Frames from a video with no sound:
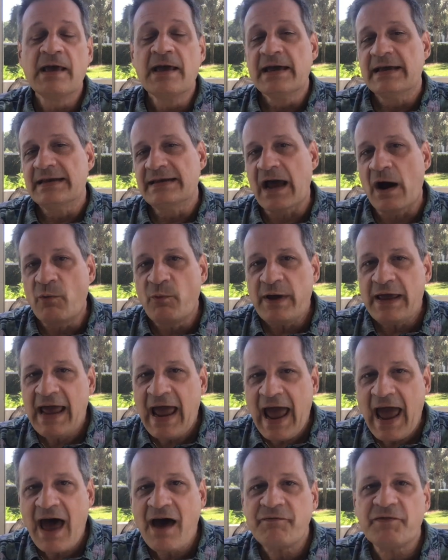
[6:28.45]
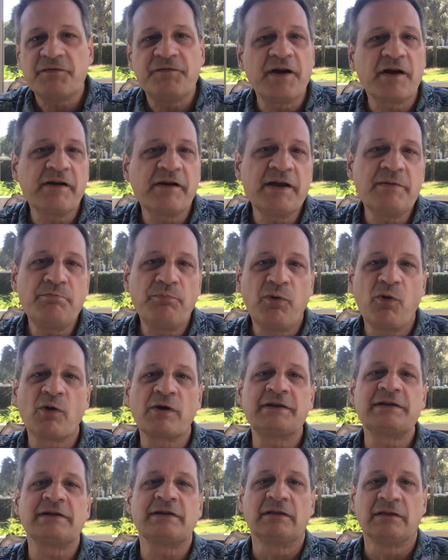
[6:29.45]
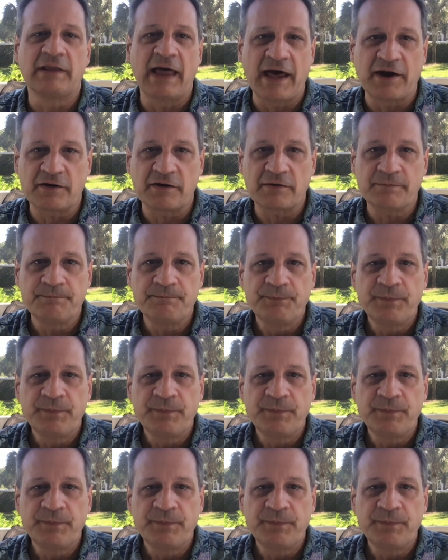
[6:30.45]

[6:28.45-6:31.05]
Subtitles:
Now, we have a very important letter